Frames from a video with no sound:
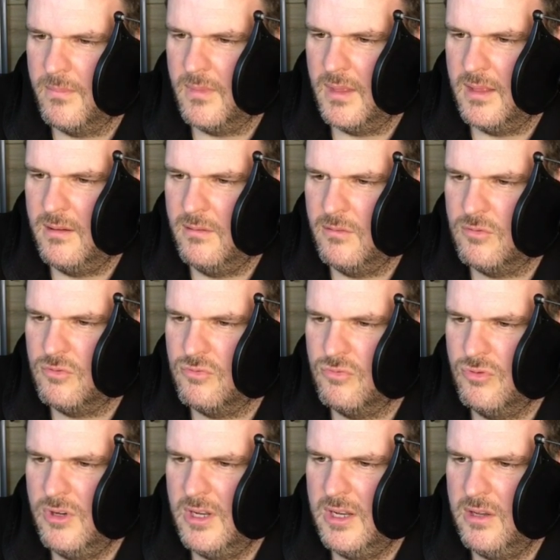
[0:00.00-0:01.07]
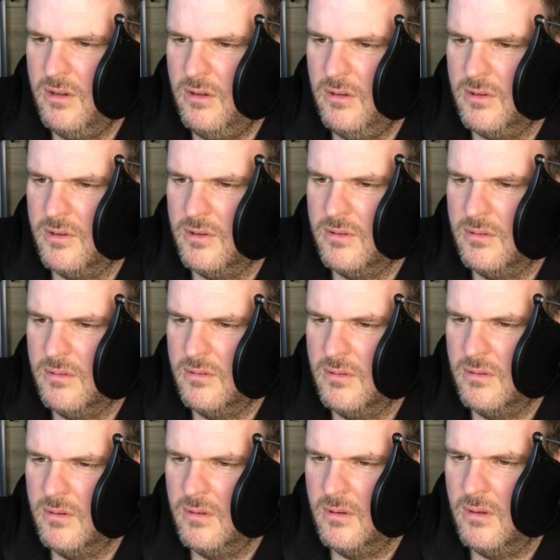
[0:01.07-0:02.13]
It looks really good.
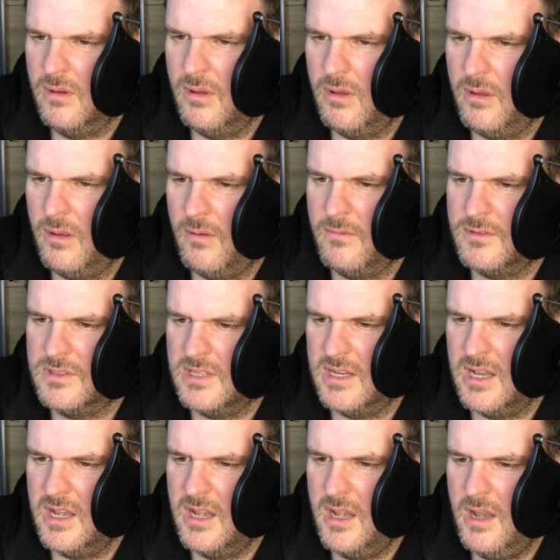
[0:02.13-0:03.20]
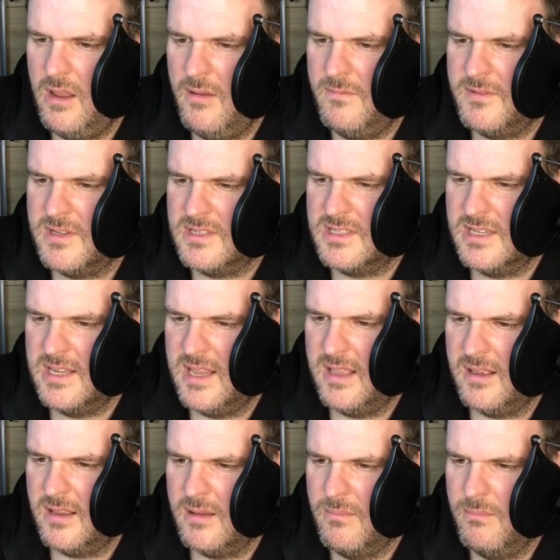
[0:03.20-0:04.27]
Obviously I'd love to see
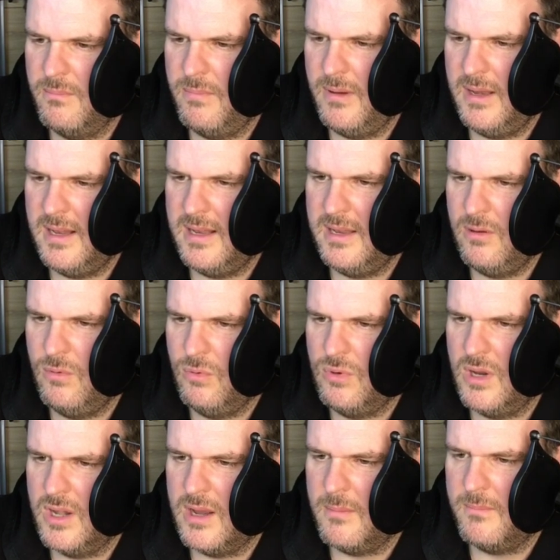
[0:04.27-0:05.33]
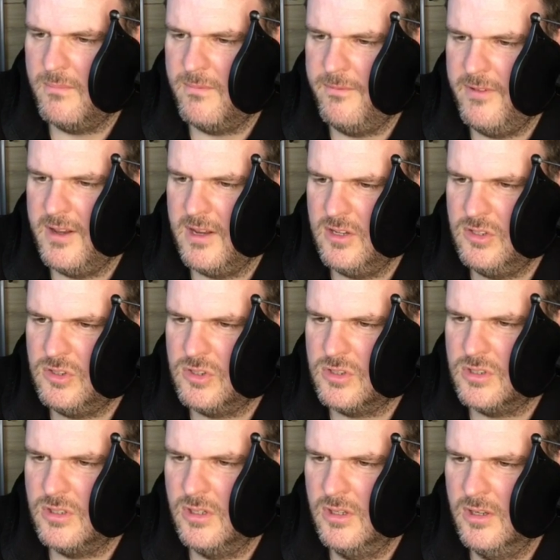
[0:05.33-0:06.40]
that completely all done up and
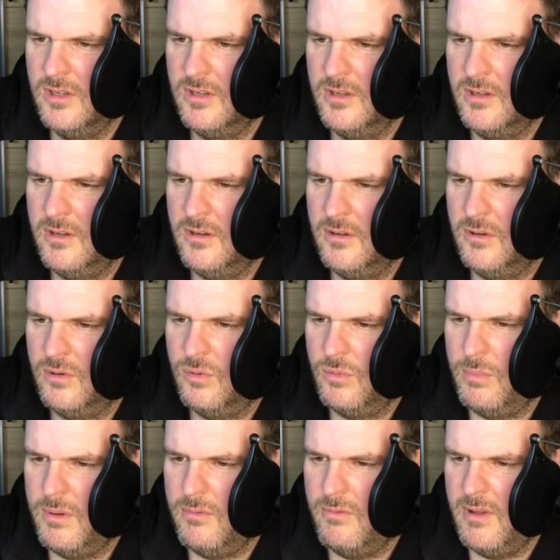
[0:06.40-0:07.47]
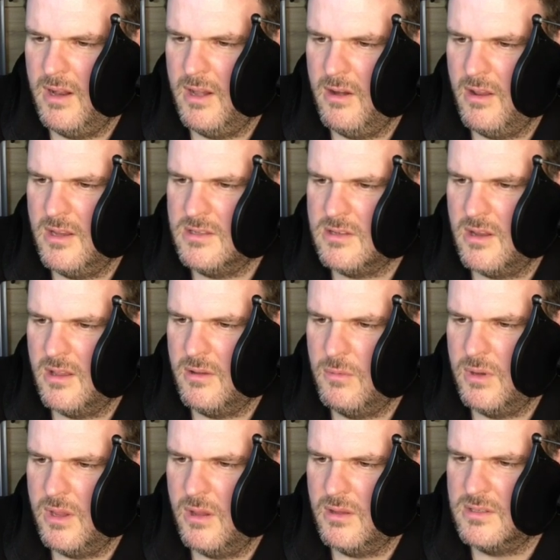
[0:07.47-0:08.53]
finished. Would be really nice. There
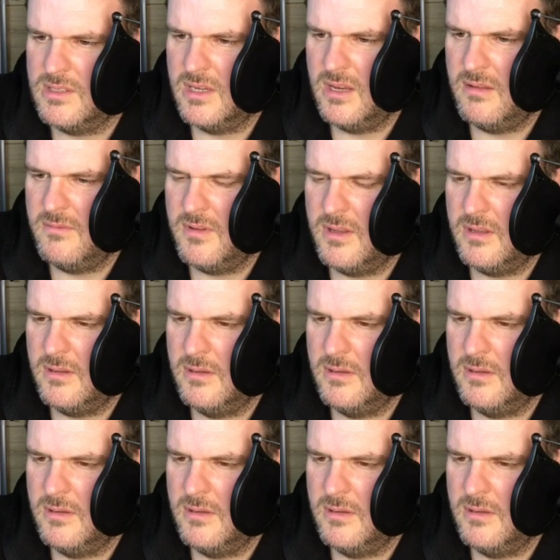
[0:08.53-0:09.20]
we go. There's another